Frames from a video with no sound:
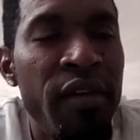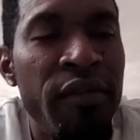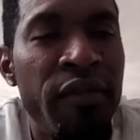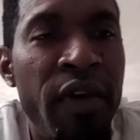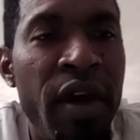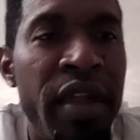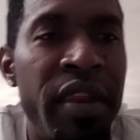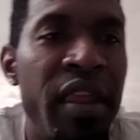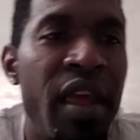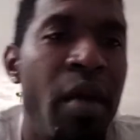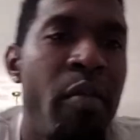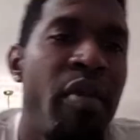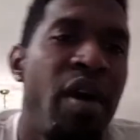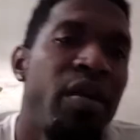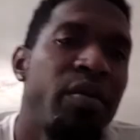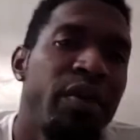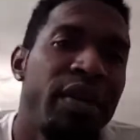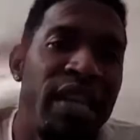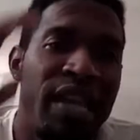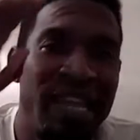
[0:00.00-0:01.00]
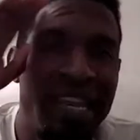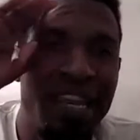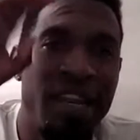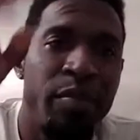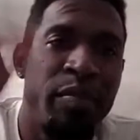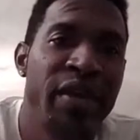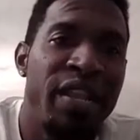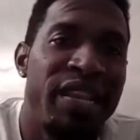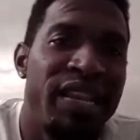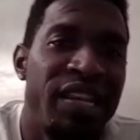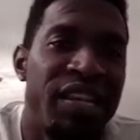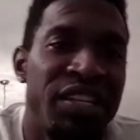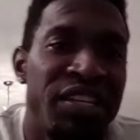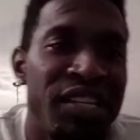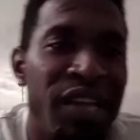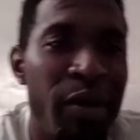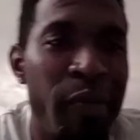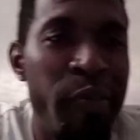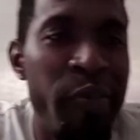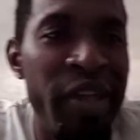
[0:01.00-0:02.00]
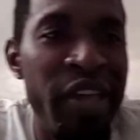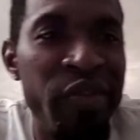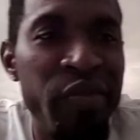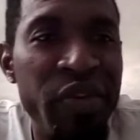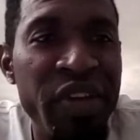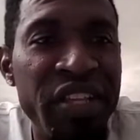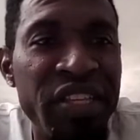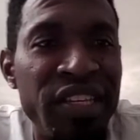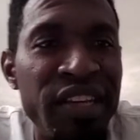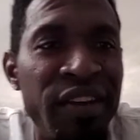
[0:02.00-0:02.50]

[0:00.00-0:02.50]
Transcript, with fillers: Kevin, yeah man, then in the building, the champion,